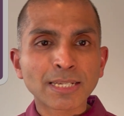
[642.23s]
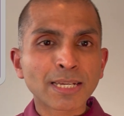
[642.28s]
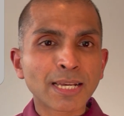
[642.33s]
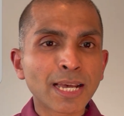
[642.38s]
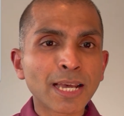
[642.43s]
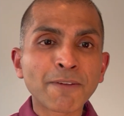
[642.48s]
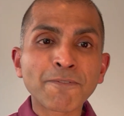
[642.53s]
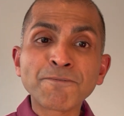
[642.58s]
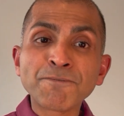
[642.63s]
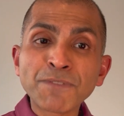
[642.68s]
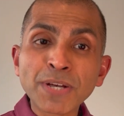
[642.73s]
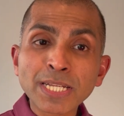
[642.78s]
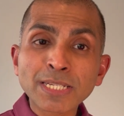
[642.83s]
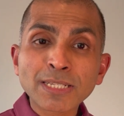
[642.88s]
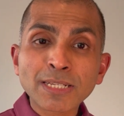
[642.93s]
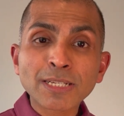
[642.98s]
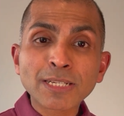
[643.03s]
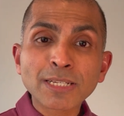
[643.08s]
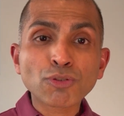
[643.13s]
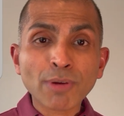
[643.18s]
And fit
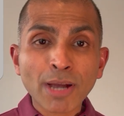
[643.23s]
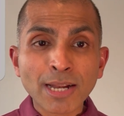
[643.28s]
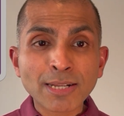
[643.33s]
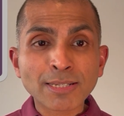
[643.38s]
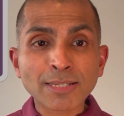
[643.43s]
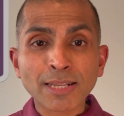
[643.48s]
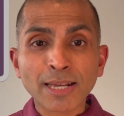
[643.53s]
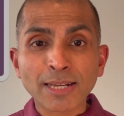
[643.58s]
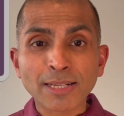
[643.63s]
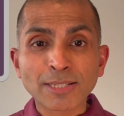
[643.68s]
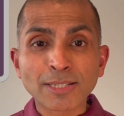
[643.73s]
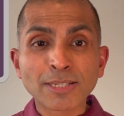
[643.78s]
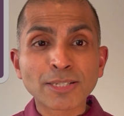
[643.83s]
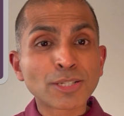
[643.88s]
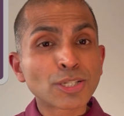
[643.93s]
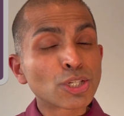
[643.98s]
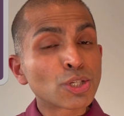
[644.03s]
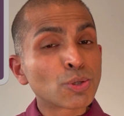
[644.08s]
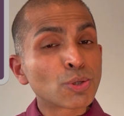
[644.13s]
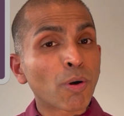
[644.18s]
translates
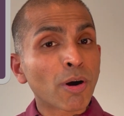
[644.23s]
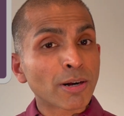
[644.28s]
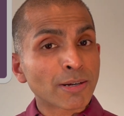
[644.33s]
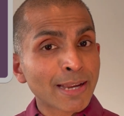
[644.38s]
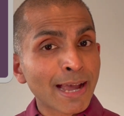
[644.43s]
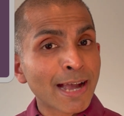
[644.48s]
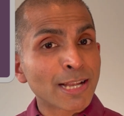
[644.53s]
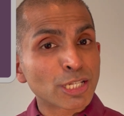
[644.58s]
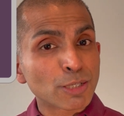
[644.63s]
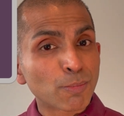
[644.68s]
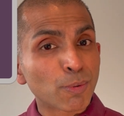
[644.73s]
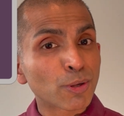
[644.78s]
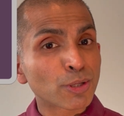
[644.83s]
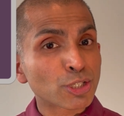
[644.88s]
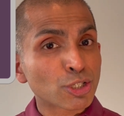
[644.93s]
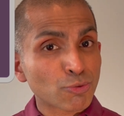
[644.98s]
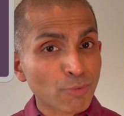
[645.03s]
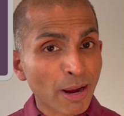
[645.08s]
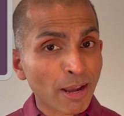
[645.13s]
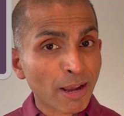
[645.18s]
to our tangible
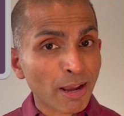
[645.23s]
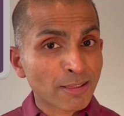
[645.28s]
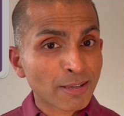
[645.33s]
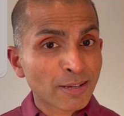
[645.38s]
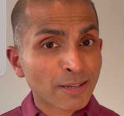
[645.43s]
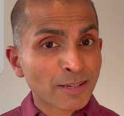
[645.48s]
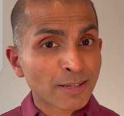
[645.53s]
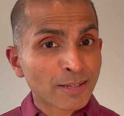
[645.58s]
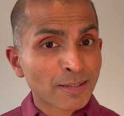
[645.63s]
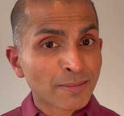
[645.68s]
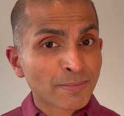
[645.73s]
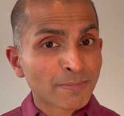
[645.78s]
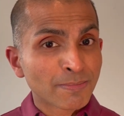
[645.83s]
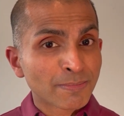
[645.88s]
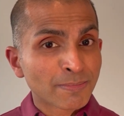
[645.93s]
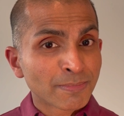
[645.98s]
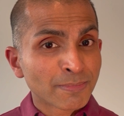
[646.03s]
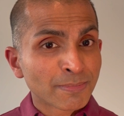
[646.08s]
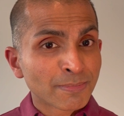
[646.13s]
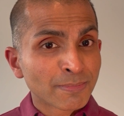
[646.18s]
strength.
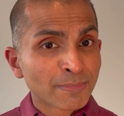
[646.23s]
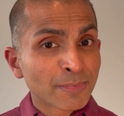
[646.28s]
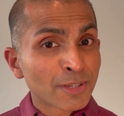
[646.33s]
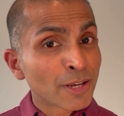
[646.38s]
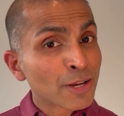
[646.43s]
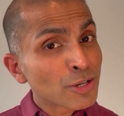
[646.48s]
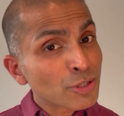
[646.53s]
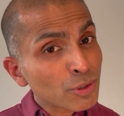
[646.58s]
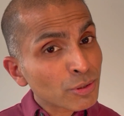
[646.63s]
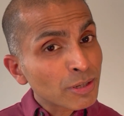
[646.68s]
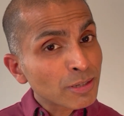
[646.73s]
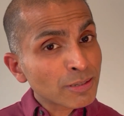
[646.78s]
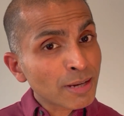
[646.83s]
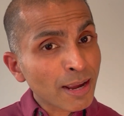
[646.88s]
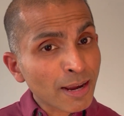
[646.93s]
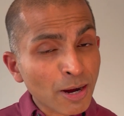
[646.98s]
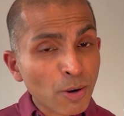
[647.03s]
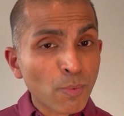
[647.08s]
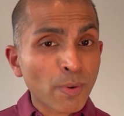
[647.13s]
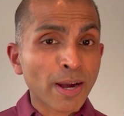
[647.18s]
So the
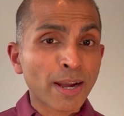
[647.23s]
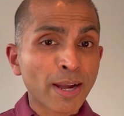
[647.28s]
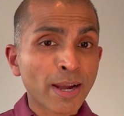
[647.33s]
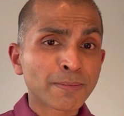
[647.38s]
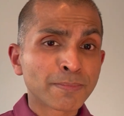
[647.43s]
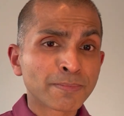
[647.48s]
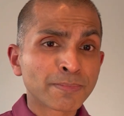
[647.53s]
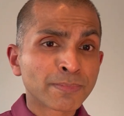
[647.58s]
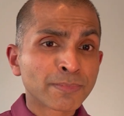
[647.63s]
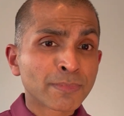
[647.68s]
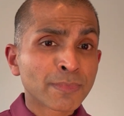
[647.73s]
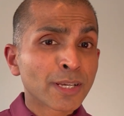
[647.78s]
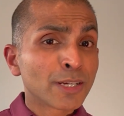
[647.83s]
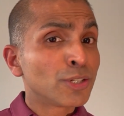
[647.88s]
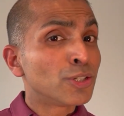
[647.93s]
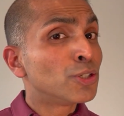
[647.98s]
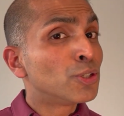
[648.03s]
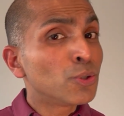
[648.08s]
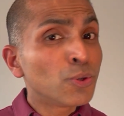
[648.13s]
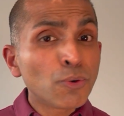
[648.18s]
takeaway,
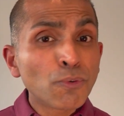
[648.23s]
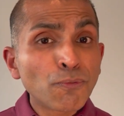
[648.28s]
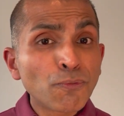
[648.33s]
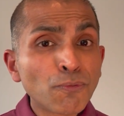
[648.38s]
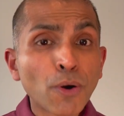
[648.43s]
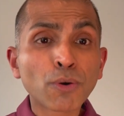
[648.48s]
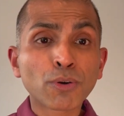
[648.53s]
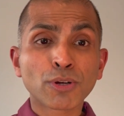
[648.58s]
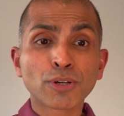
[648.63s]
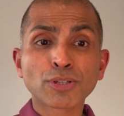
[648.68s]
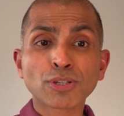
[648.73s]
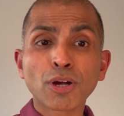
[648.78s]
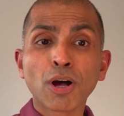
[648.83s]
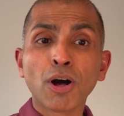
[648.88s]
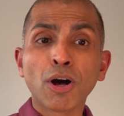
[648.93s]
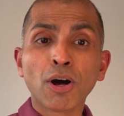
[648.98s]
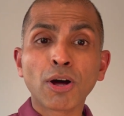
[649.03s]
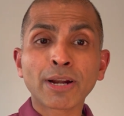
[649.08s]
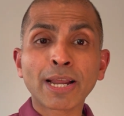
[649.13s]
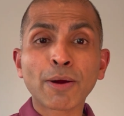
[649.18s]
do focus
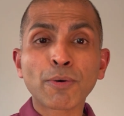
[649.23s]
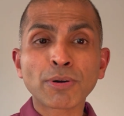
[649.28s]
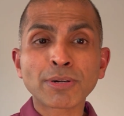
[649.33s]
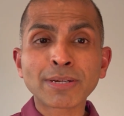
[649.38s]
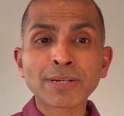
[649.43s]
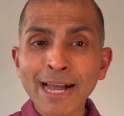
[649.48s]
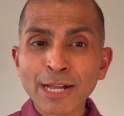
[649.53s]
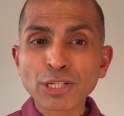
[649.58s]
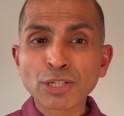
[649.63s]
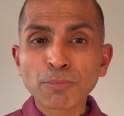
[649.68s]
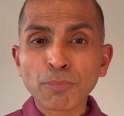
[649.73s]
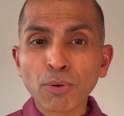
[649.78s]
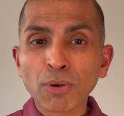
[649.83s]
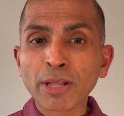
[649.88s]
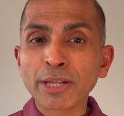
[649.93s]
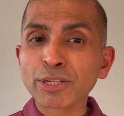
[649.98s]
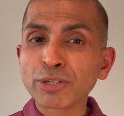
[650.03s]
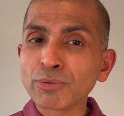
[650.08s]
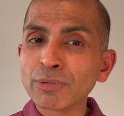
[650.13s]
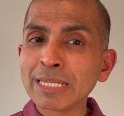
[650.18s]
on our tangible
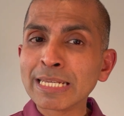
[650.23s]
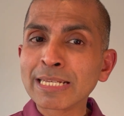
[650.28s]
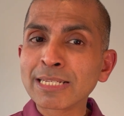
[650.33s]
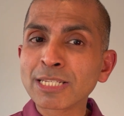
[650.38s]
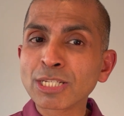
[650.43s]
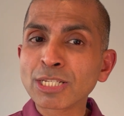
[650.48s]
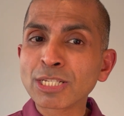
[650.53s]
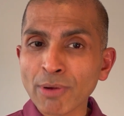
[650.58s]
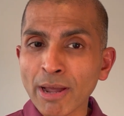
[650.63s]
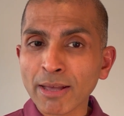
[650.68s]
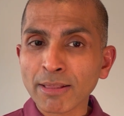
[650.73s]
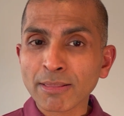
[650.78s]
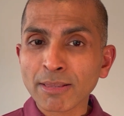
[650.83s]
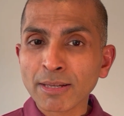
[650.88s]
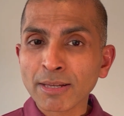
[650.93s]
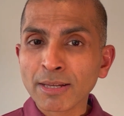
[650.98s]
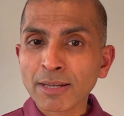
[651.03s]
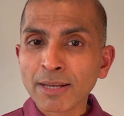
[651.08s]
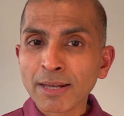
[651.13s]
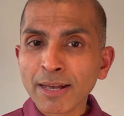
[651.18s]
and unique strength
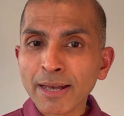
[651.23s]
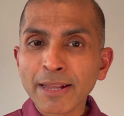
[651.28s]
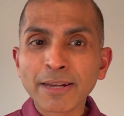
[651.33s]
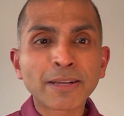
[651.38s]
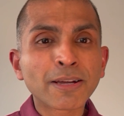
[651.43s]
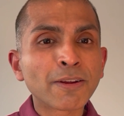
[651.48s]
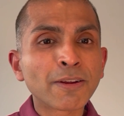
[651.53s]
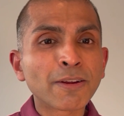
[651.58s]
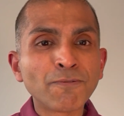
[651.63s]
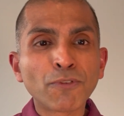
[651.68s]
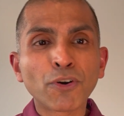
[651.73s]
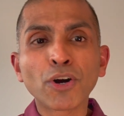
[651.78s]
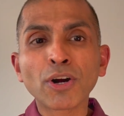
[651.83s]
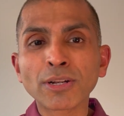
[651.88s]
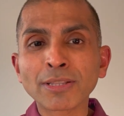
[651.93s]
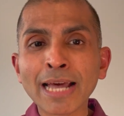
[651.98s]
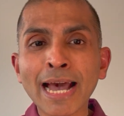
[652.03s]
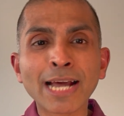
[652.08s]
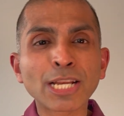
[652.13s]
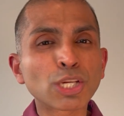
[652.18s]
and convert
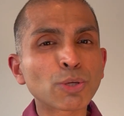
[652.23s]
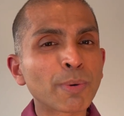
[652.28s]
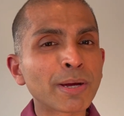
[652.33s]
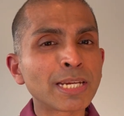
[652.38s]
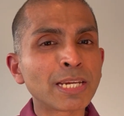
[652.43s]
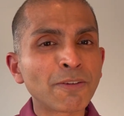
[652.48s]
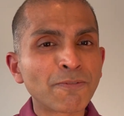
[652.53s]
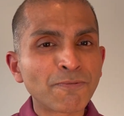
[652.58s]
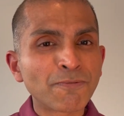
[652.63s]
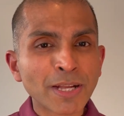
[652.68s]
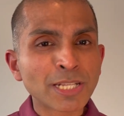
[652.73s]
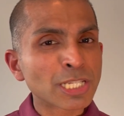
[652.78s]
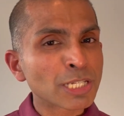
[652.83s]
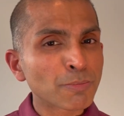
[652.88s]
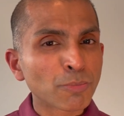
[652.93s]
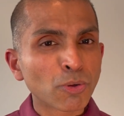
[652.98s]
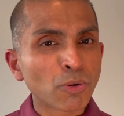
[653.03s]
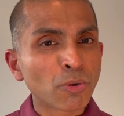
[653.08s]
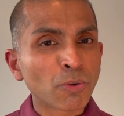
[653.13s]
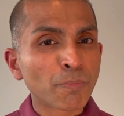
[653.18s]
that to a
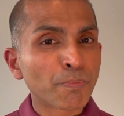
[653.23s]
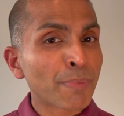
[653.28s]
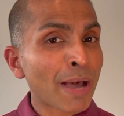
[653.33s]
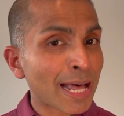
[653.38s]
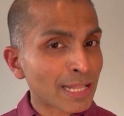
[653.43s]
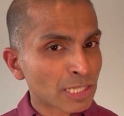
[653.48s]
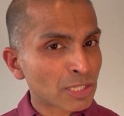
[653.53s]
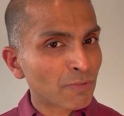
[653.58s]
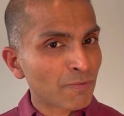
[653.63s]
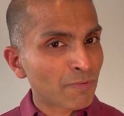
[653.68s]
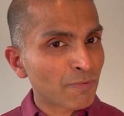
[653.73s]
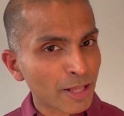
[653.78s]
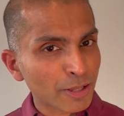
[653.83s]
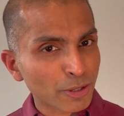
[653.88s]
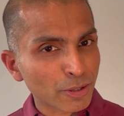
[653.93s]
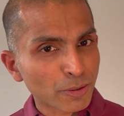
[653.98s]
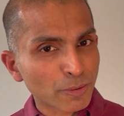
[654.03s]
defensible path to value.